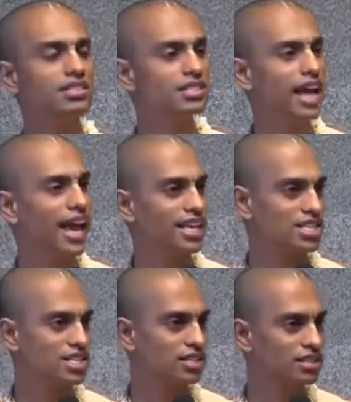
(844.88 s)

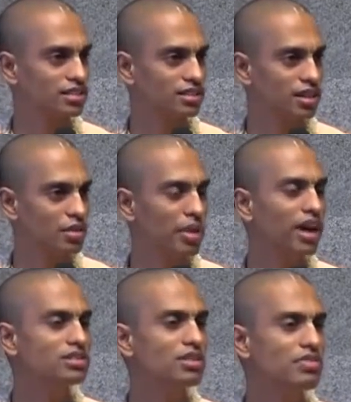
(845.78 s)
stage
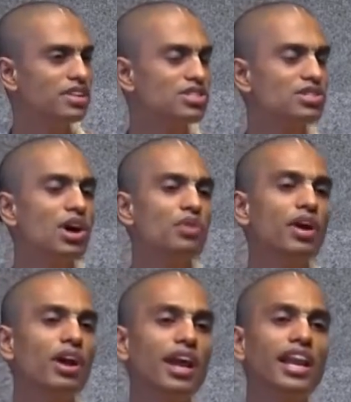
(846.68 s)
because of which
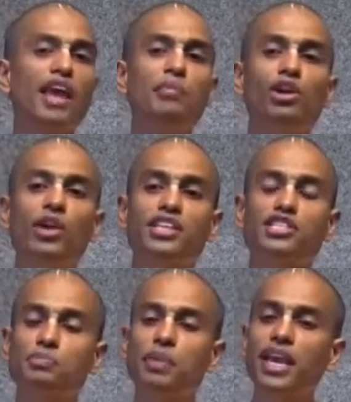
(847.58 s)
we are unable to
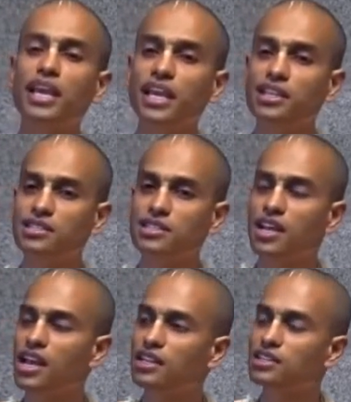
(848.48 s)

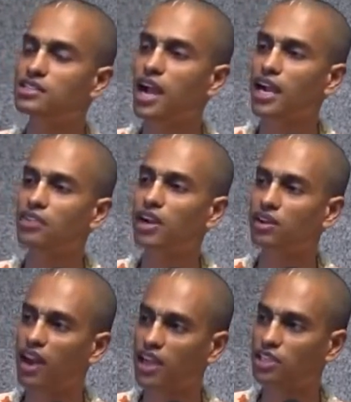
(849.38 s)
experience this kind of
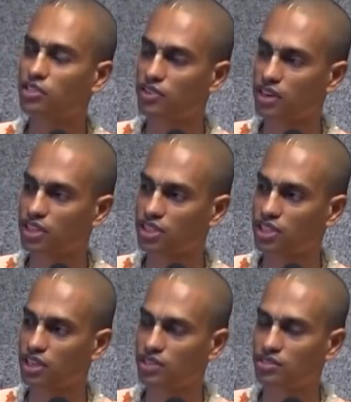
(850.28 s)
attraction for
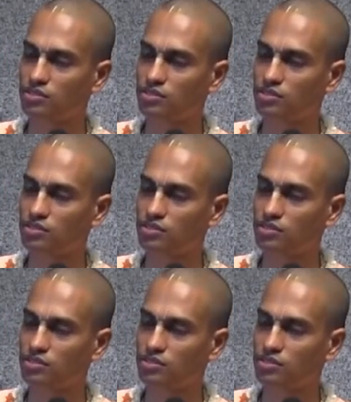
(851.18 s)
Krishna.